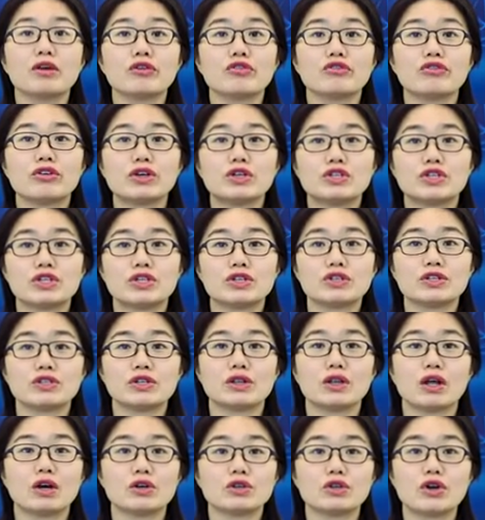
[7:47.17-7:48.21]
features
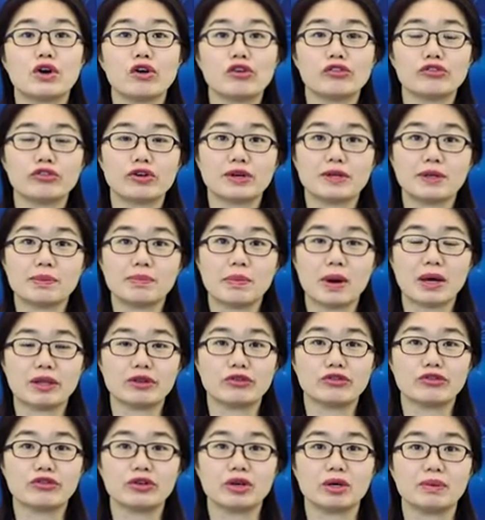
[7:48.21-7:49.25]
not offered by
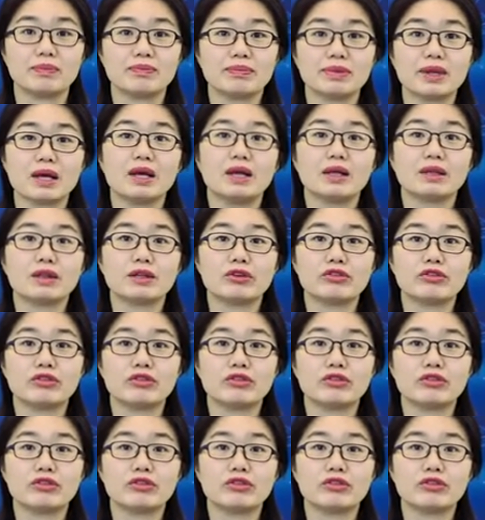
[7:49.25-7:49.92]
the